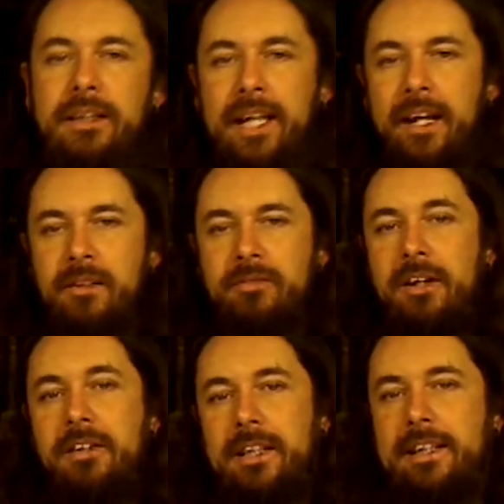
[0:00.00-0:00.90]
Yea,
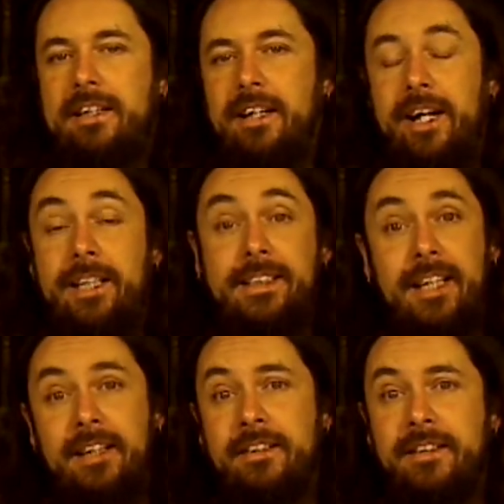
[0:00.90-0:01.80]
verily, I
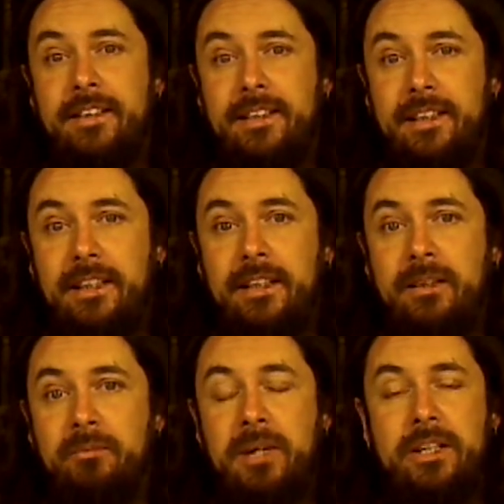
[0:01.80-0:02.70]
say unto thee,
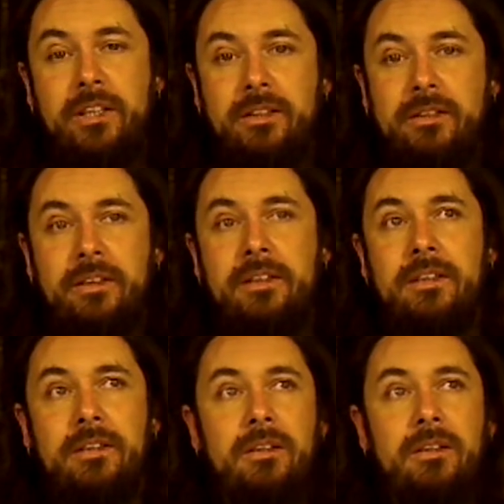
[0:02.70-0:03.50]
my children.